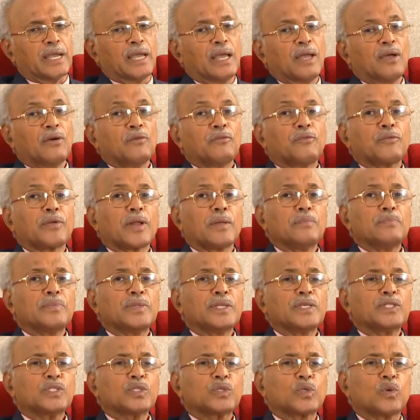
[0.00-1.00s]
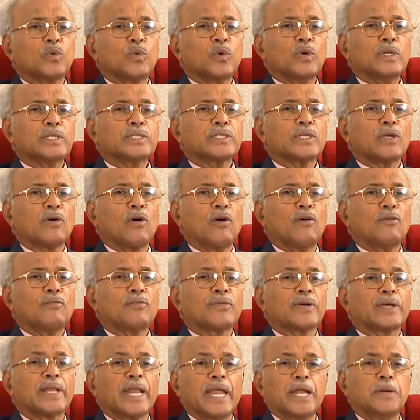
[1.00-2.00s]
from the schools of
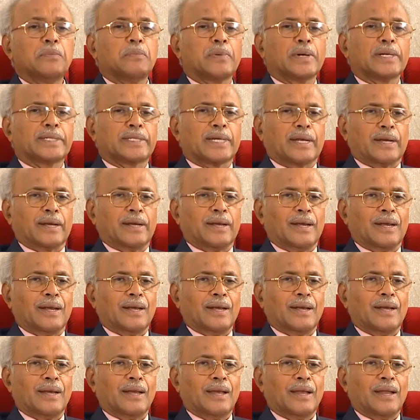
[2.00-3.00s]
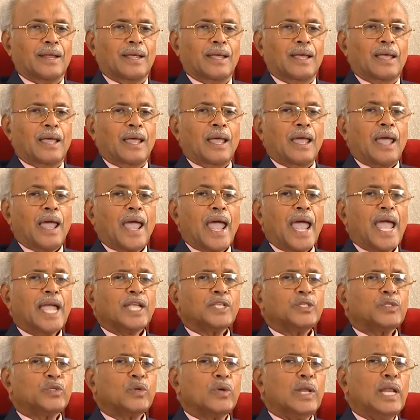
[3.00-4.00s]
Great Britain.
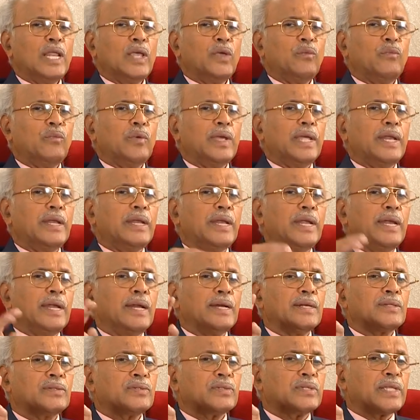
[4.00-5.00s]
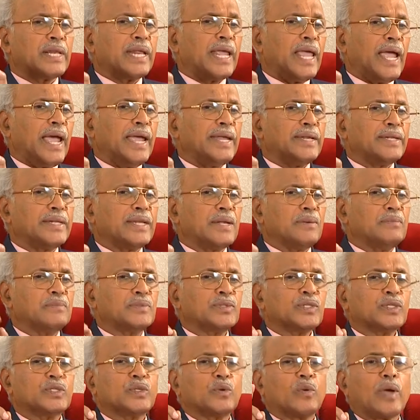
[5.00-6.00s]
Actually, we need 3
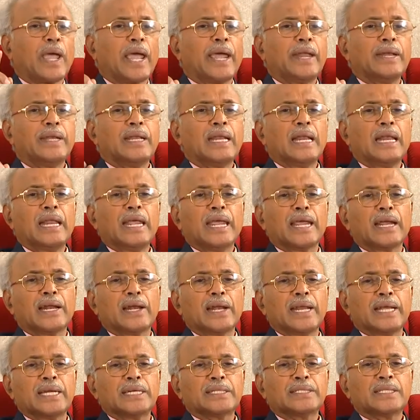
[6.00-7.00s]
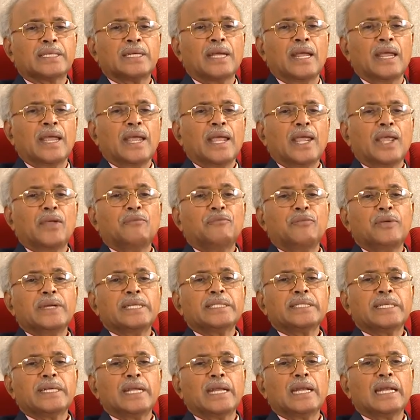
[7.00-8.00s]
items to handle English
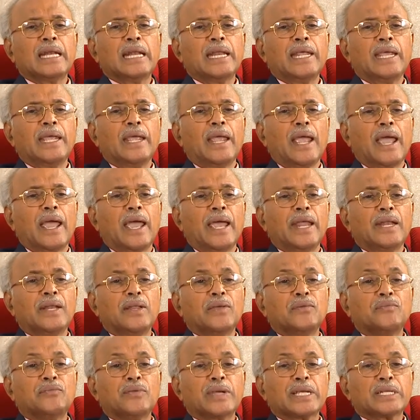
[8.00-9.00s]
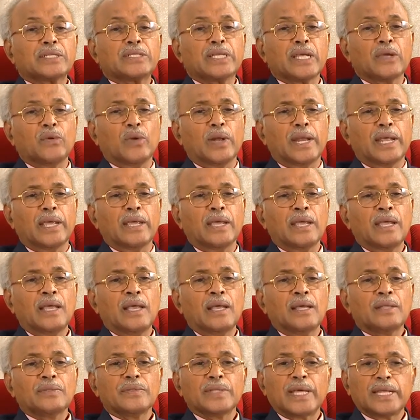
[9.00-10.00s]
efficiently and effectively,
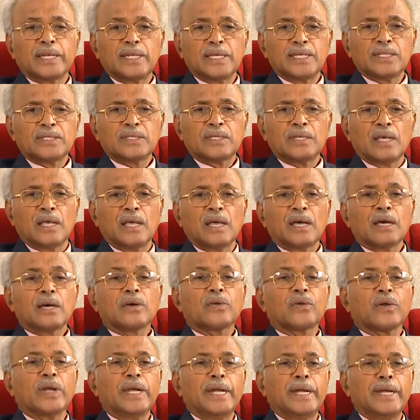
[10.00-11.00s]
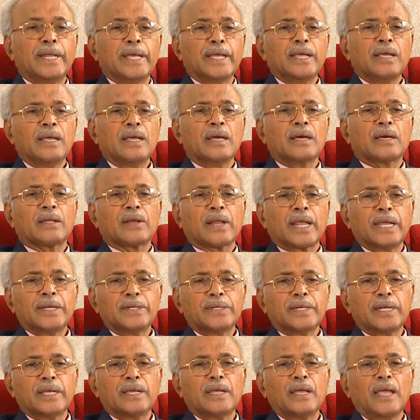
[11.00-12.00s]
that is, reading,
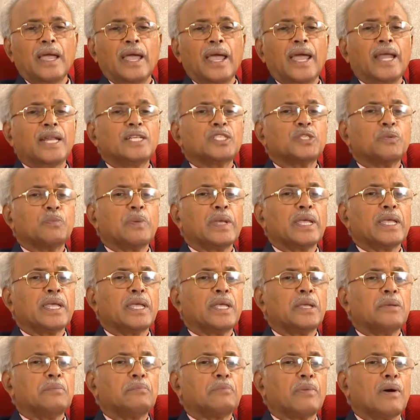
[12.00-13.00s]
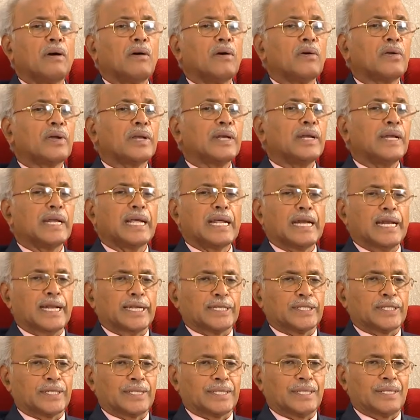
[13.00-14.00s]
writing, and speaking power in
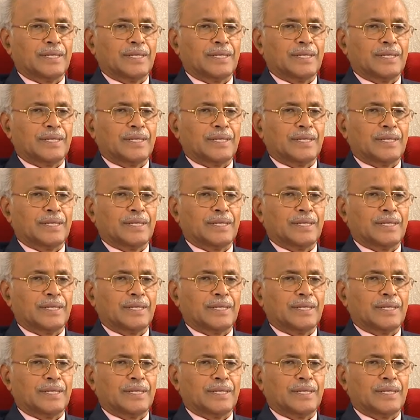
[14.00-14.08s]
English.